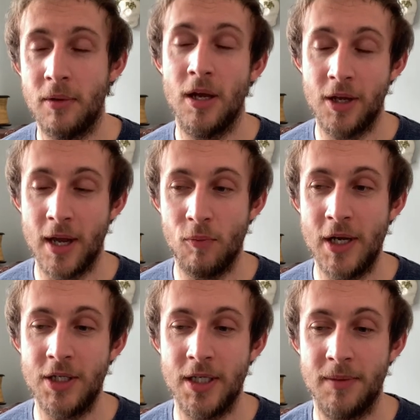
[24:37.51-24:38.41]
okay,
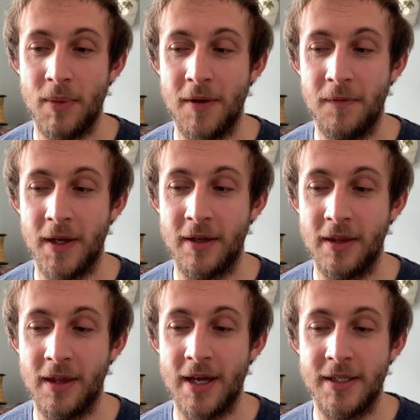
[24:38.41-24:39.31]
witches might think
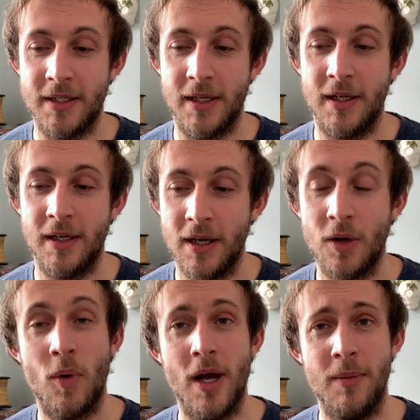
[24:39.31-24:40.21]
that that's
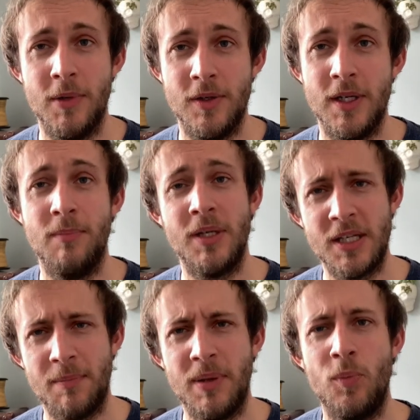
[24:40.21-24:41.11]
quite amusing, but
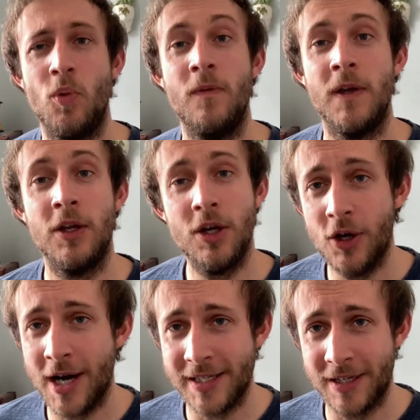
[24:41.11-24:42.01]
some people will think you're
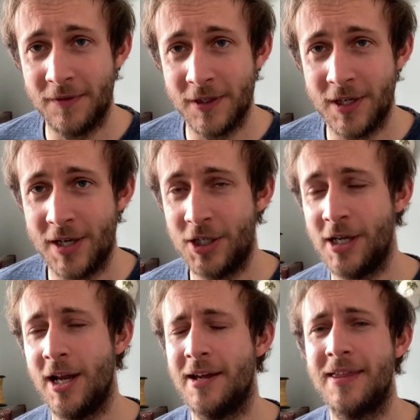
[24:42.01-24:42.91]
crazy if you say
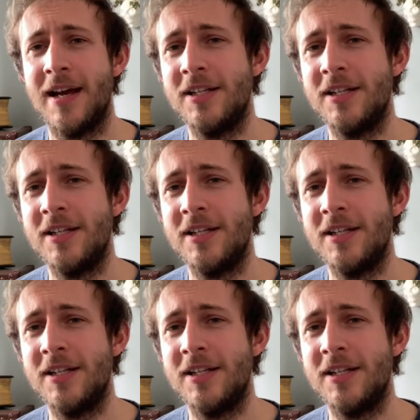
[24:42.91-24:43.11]
shit like that.